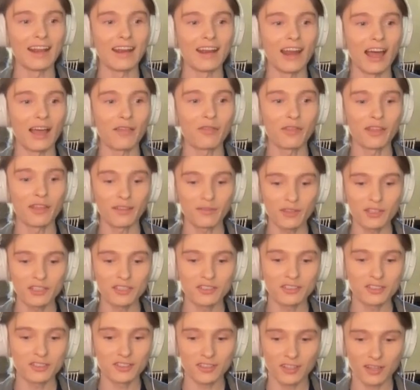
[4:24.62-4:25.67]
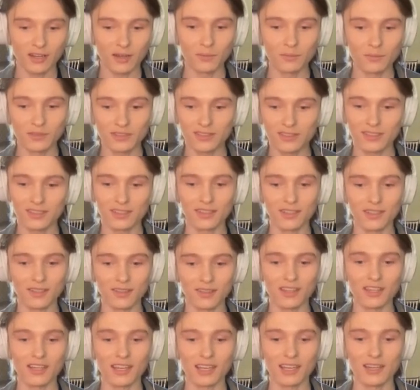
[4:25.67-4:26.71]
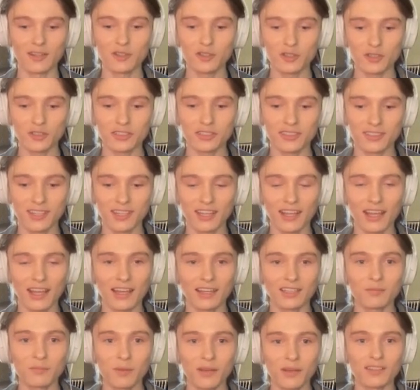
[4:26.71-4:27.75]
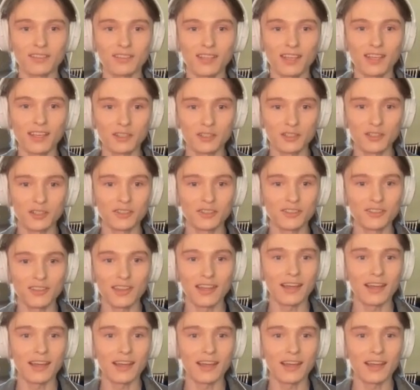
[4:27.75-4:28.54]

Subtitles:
and I think this just comes to the interesting expectations